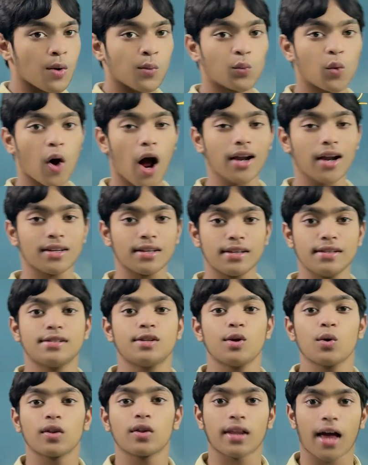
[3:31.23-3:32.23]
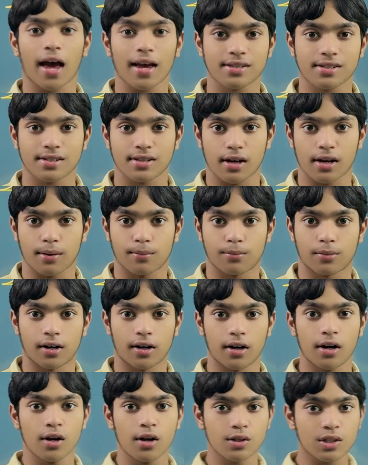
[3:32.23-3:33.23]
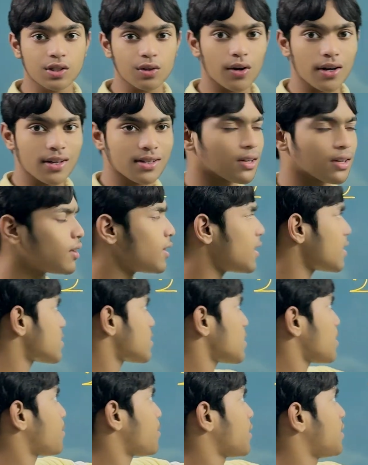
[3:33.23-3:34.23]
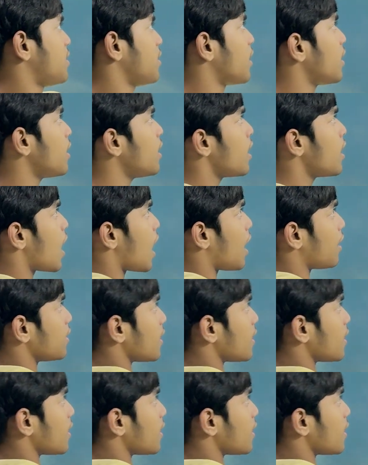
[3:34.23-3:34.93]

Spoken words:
what is your last number. So what is our last number here? Our